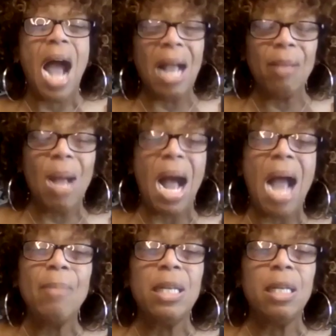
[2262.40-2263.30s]

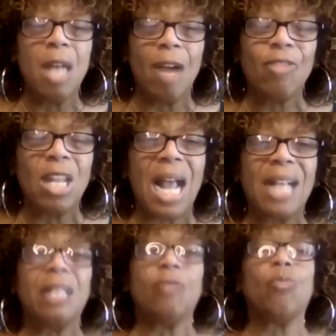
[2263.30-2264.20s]
I'm enough that I
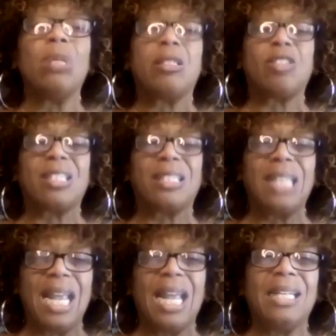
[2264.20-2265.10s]
can
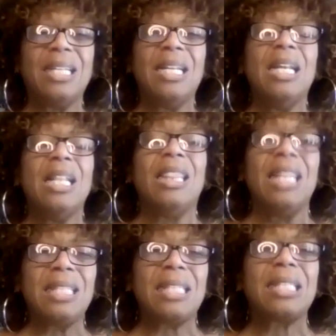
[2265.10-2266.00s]
withstand
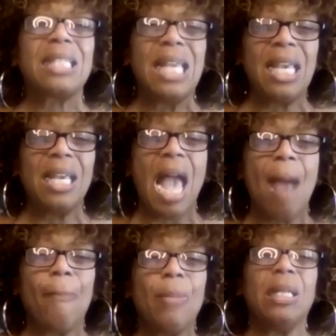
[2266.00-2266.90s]
this thing
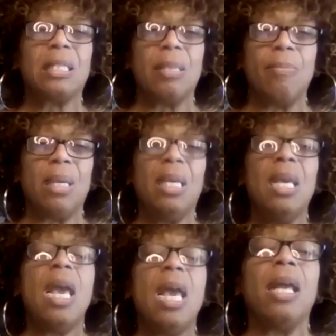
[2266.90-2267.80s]
happening to me
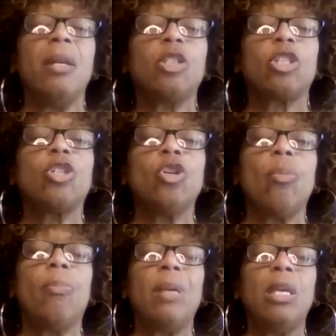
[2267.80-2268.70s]
and
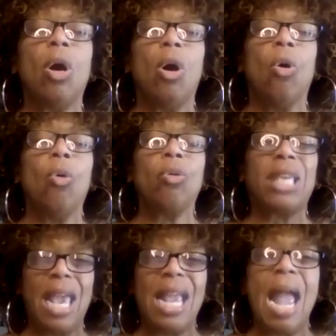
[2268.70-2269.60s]
still be okay